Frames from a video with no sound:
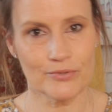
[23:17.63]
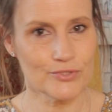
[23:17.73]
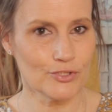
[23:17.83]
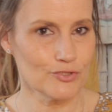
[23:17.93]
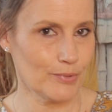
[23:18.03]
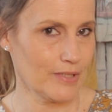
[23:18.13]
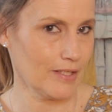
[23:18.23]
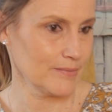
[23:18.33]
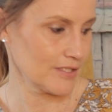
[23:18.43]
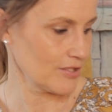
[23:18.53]
toned up my
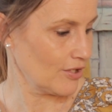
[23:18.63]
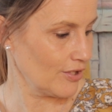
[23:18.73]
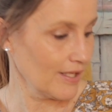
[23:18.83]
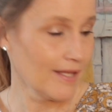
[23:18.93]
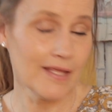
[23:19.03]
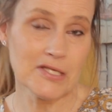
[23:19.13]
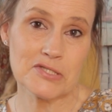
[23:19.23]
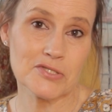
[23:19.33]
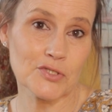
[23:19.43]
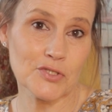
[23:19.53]
arms at all,
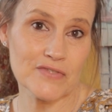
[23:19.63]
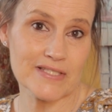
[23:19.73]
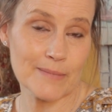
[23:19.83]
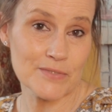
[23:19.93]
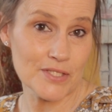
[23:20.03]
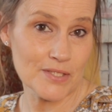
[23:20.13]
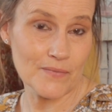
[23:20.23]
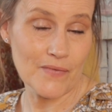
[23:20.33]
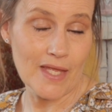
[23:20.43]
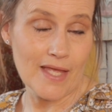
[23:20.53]
so it covers them too.